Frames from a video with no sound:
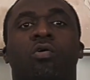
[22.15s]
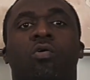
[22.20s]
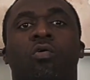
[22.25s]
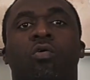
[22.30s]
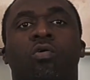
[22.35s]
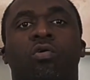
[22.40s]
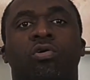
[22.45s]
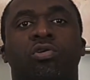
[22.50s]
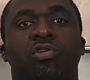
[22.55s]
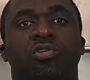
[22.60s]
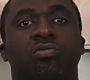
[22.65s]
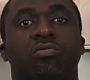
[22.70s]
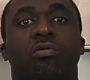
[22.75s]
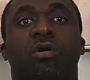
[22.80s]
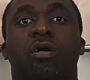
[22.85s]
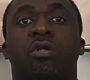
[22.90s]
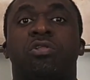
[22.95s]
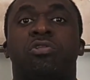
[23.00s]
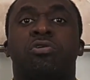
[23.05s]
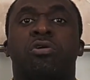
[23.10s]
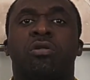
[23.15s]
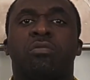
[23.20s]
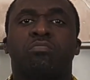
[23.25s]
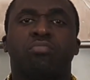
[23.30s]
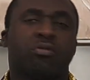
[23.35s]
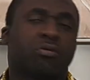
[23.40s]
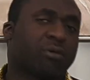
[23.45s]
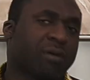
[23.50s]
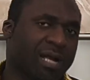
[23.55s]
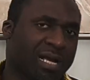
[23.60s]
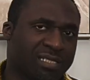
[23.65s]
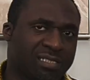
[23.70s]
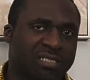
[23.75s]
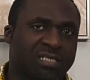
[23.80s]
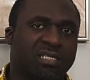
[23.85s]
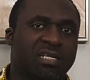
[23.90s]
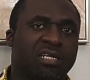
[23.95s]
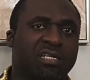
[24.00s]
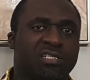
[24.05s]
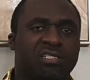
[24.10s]
Or you are a
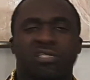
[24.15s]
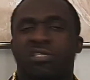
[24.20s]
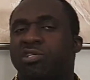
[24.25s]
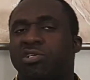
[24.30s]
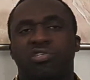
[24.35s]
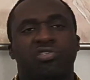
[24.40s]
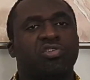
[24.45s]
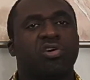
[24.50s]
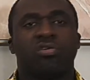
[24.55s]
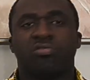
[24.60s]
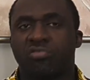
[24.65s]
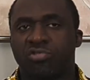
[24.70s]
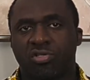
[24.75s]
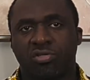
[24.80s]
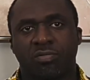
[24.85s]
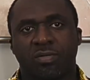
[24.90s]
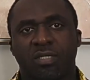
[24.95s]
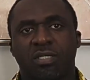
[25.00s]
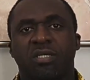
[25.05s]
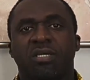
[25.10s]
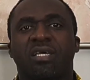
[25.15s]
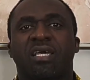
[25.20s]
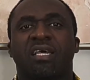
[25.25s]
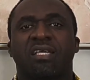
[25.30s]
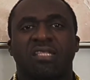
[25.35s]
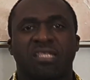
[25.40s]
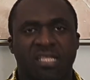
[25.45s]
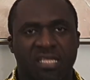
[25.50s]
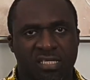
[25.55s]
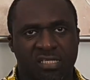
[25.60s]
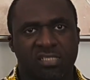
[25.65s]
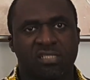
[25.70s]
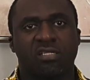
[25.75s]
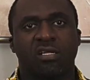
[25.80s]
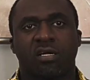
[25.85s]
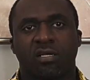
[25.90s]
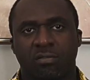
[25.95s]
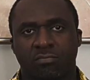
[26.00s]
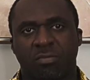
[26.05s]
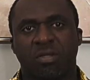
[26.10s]
non-procrastinator, you don't do it, you get things
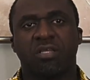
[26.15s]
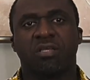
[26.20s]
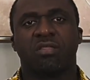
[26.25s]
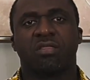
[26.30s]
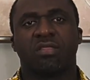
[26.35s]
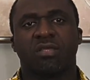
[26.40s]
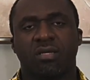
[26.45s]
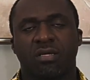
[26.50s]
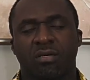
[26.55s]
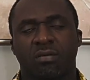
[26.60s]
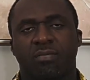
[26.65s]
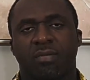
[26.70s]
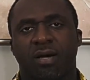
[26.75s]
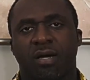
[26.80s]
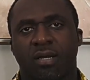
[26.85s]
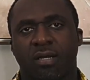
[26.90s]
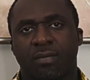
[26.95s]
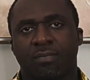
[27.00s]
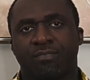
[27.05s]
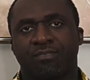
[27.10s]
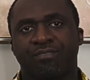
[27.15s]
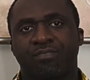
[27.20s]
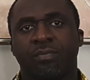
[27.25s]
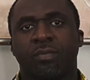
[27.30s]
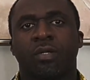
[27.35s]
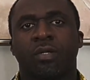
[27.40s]
done when you think about it.